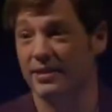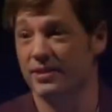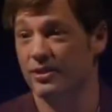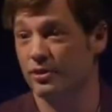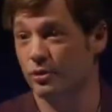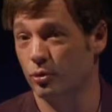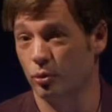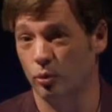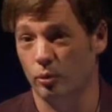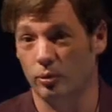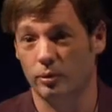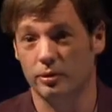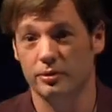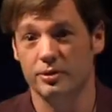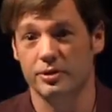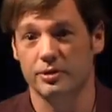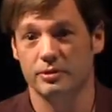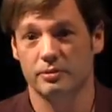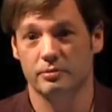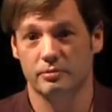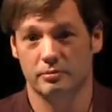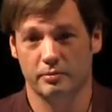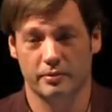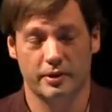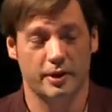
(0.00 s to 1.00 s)
less
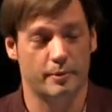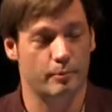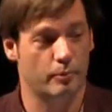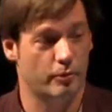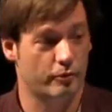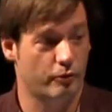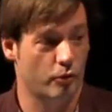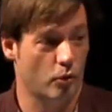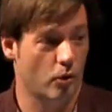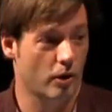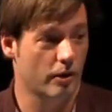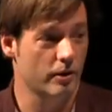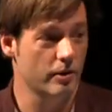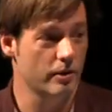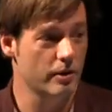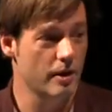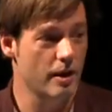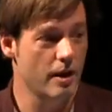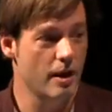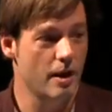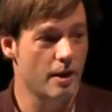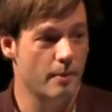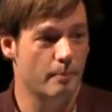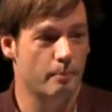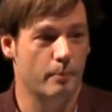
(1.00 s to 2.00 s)
tools than before,
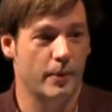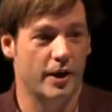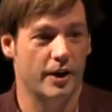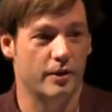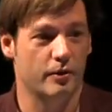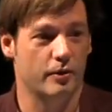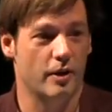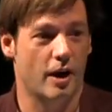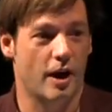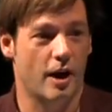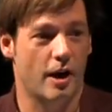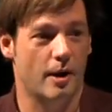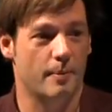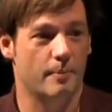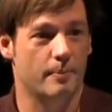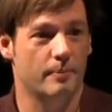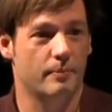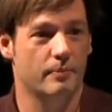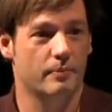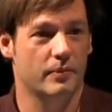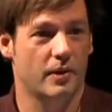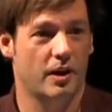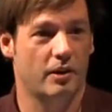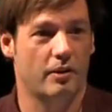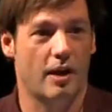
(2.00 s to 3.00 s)
but
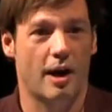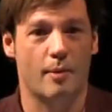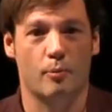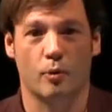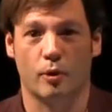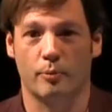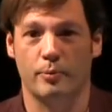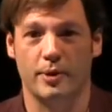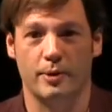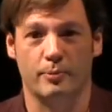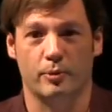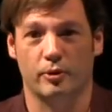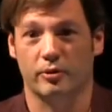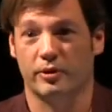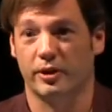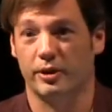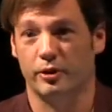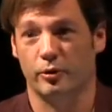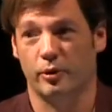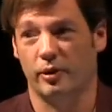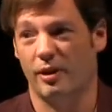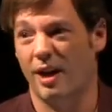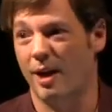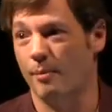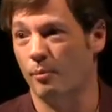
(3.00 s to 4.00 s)
a lot more people
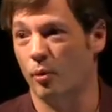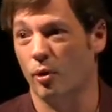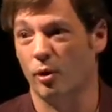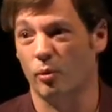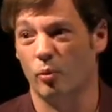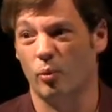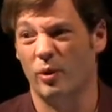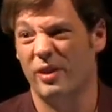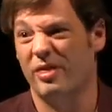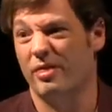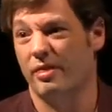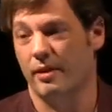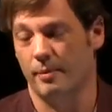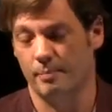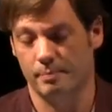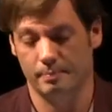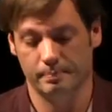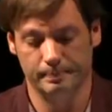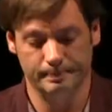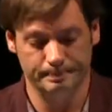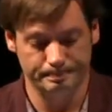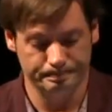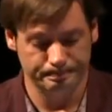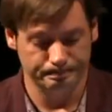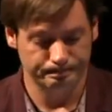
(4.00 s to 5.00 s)
can do a lot more with
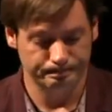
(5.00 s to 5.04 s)
them.